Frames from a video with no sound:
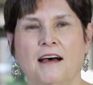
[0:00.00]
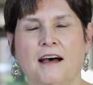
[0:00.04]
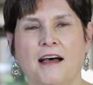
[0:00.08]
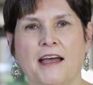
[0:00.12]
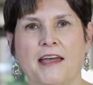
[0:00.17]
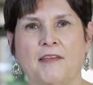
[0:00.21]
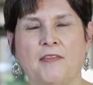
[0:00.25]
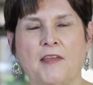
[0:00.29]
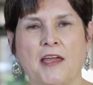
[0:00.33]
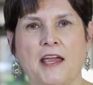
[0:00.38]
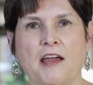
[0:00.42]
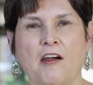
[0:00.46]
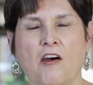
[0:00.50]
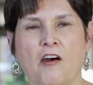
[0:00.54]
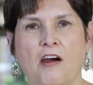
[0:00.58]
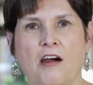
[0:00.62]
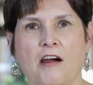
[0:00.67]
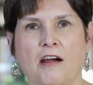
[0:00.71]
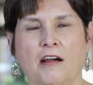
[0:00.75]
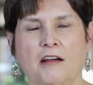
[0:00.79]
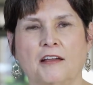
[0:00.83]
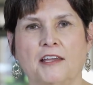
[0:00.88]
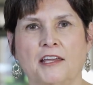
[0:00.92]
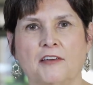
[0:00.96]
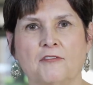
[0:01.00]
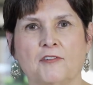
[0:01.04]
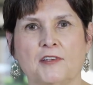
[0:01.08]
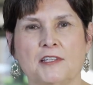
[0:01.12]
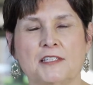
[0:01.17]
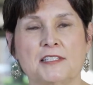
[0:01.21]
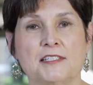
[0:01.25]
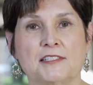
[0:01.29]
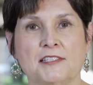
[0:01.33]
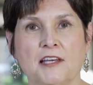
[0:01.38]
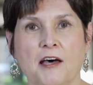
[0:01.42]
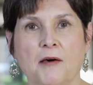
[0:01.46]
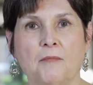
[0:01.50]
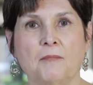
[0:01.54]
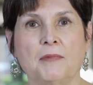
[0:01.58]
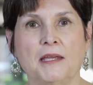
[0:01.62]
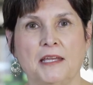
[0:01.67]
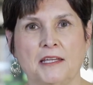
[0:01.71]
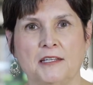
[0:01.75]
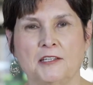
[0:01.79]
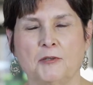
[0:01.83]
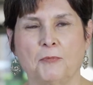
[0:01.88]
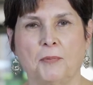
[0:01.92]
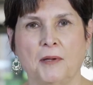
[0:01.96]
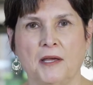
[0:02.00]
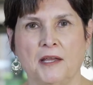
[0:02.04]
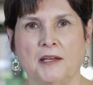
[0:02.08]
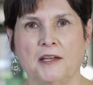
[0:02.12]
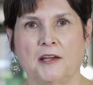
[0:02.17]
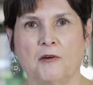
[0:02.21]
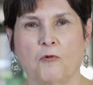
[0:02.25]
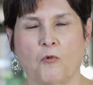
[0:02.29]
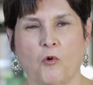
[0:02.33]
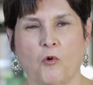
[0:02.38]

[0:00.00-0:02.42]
and they are given some independent